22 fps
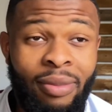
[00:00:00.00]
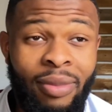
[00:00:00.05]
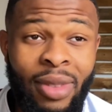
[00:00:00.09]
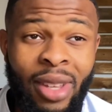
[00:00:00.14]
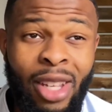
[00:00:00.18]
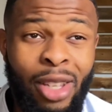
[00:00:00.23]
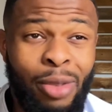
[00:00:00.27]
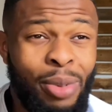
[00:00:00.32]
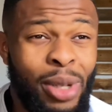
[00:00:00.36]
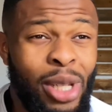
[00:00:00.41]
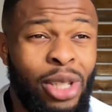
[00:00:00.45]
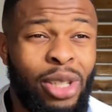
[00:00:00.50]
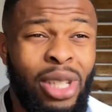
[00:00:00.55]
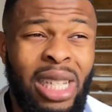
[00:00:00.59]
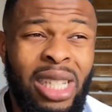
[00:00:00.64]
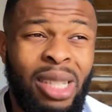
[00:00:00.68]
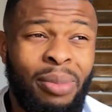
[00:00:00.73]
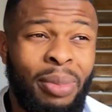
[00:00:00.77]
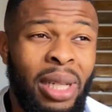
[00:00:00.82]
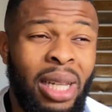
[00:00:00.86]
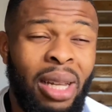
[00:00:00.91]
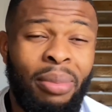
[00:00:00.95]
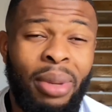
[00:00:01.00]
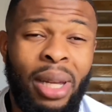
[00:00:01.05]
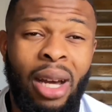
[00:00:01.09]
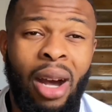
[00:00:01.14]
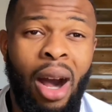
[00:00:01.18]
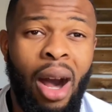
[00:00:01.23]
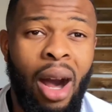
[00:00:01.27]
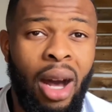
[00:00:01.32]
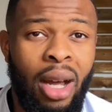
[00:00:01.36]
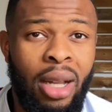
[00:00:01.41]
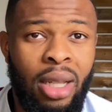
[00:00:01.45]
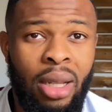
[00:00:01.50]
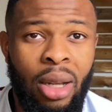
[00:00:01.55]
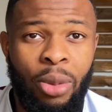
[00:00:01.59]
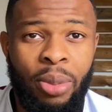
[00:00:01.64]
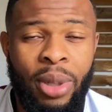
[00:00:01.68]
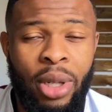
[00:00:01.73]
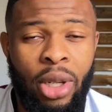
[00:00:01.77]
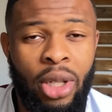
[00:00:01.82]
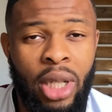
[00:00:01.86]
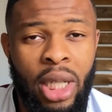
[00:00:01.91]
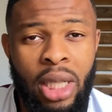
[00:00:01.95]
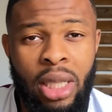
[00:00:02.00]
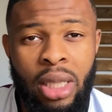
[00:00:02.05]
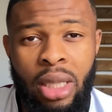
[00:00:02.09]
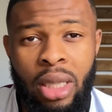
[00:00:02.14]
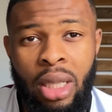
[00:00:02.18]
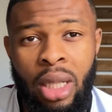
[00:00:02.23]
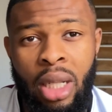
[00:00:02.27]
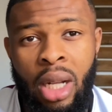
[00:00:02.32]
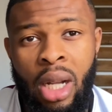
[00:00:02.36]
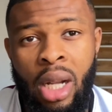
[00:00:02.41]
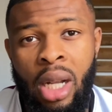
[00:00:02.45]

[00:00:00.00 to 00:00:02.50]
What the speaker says: It's been a bit hard. I'll be honest.